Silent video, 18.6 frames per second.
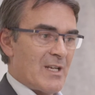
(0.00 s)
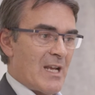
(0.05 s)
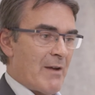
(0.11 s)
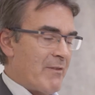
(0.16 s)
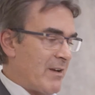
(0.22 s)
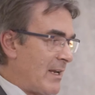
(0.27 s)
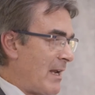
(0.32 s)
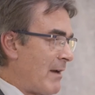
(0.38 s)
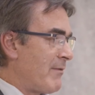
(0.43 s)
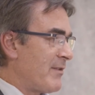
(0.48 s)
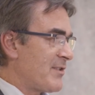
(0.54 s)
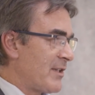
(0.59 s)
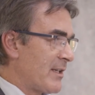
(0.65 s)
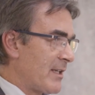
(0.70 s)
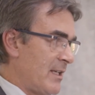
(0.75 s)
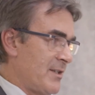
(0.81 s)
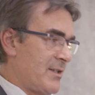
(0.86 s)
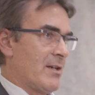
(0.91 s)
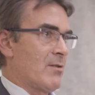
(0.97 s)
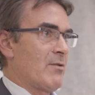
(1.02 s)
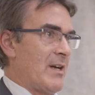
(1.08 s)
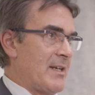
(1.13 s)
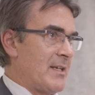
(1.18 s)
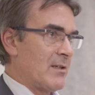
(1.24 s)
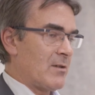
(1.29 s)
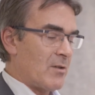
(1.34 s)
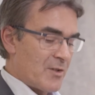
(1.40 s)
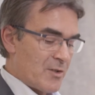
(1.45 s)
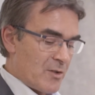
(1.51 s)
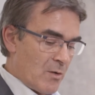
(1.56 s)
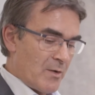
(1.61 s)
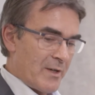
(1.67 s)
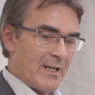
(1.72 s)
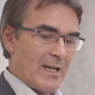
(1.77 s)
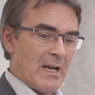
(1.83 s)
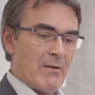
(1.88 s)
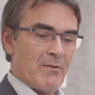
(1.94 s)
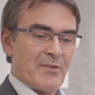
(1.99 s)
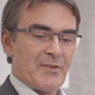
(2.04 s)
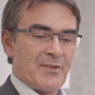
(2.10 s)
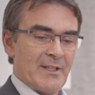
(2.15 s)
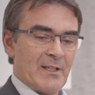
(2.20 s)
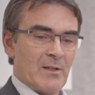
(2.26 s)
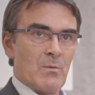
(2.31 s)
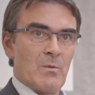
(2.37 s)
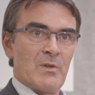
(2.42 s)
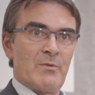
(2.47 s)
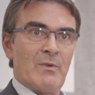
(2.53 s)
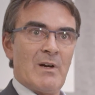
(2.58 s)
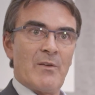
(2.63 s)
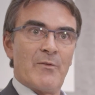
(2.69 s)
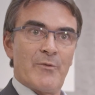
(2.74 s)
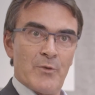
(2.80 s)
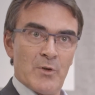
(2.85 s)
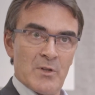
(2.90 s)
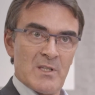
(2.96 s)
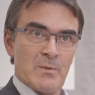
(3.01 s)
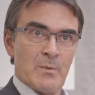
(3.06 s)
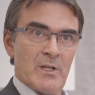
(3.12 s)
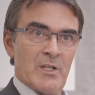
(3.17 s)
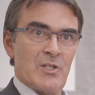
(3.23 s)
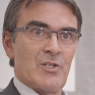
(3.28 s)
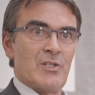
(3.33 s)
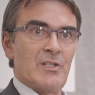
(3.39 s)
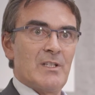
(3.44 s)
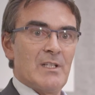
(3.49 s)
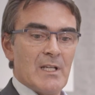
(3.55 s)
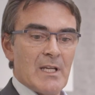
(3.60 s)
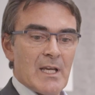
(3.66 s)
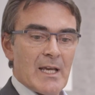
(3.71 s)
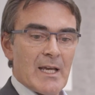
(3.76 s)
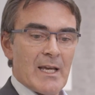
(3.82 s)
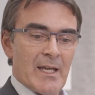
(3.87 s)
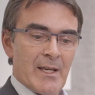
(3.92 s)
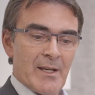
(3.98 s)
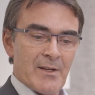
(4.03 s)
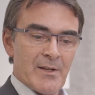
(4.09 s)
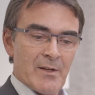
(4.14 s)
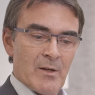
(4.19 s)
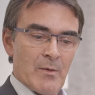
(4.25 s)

having everything integrated, controlling everything with one foot switch, and